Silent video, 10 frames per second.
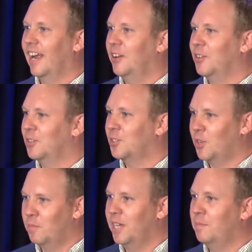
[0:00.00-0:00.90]
I know there's
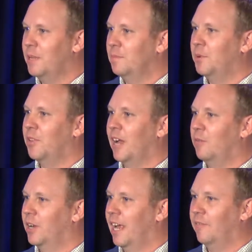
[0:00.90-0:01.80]
so many people
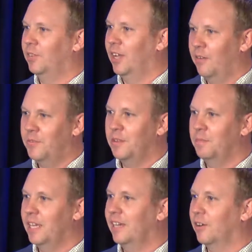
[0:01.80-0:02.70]
that would have loved to
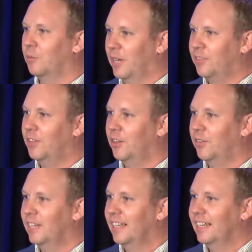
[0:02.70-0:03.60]
be here with
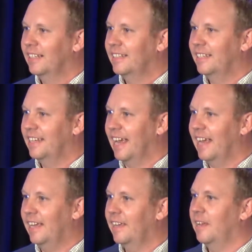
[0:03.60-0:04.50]
you
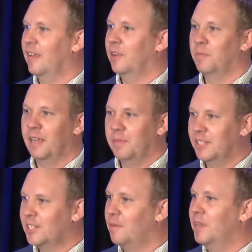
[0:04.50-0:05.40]
today, and there may
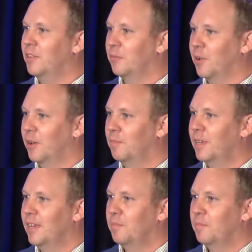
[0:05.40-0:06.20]
be some in the room,